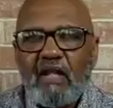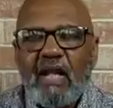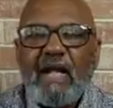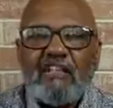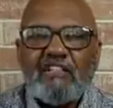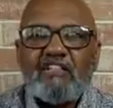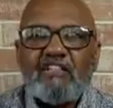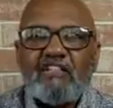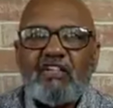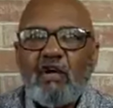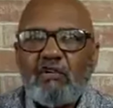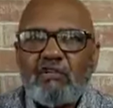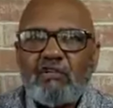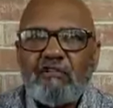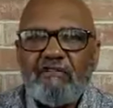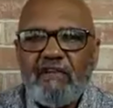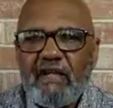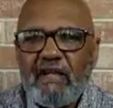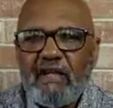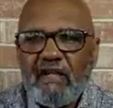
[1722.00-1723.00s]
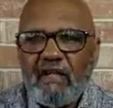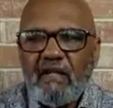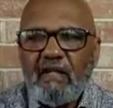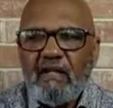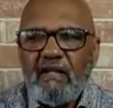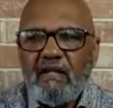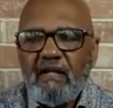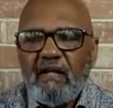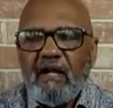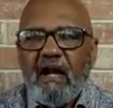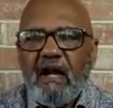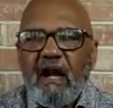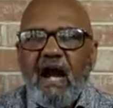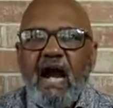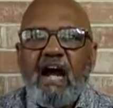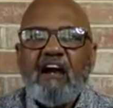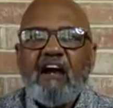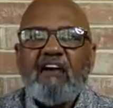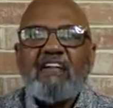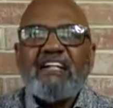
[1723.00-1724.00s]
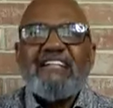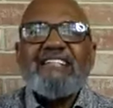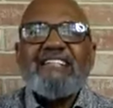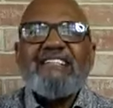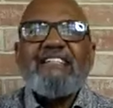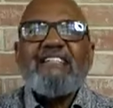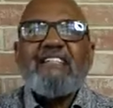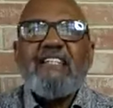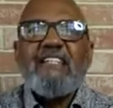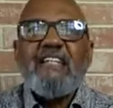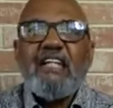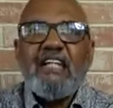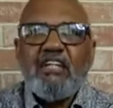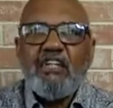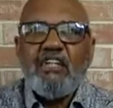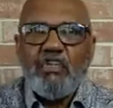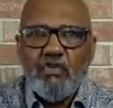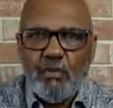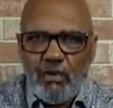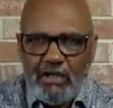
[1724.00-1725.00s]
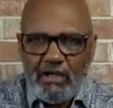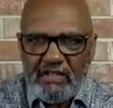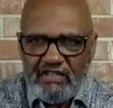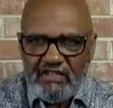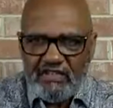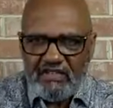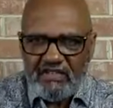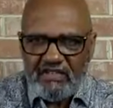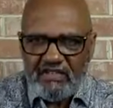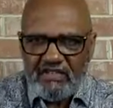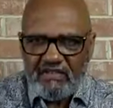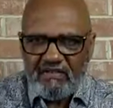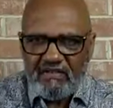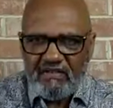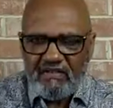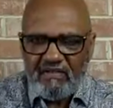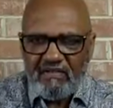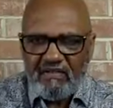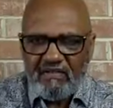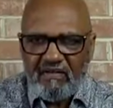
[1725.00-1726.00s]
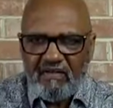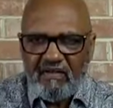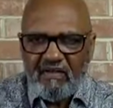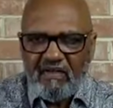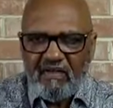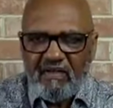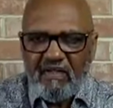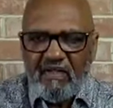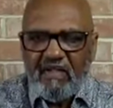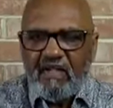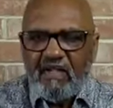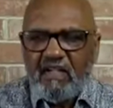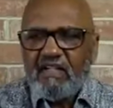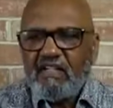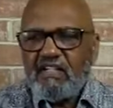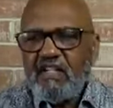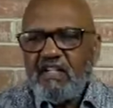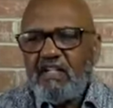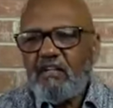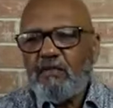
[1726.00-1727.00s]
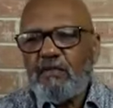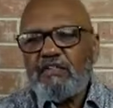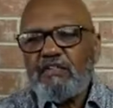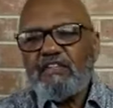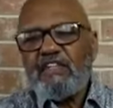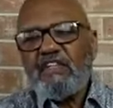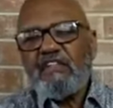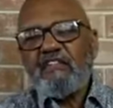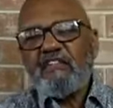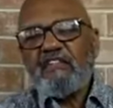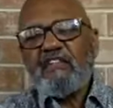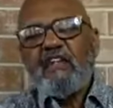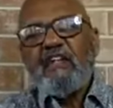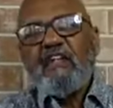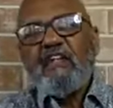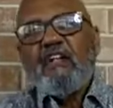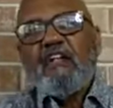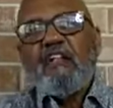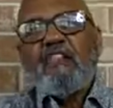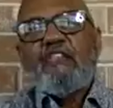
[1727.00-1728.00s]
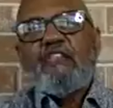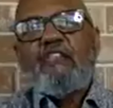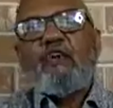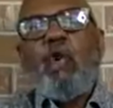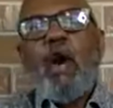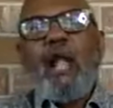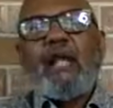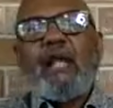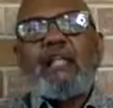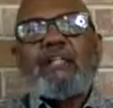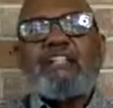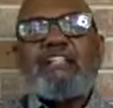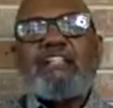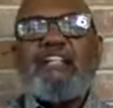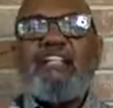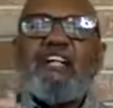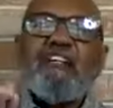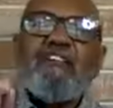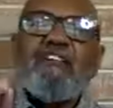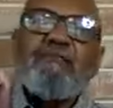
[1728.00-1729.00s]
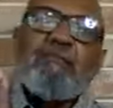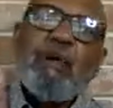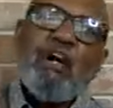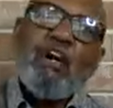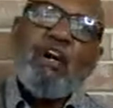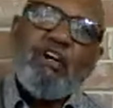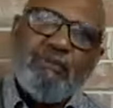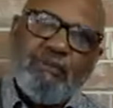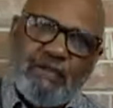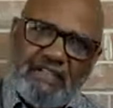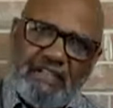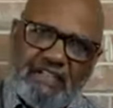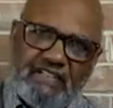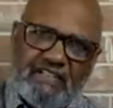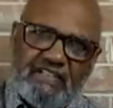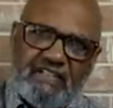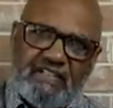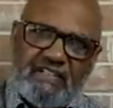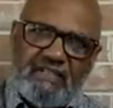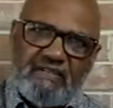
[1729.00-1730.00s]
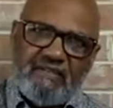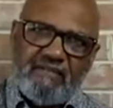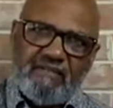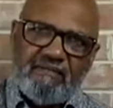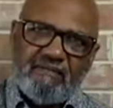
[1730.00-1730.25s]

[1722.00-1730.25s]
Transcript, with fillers: God is cultivating our continuance Continuance is the quality of permanence.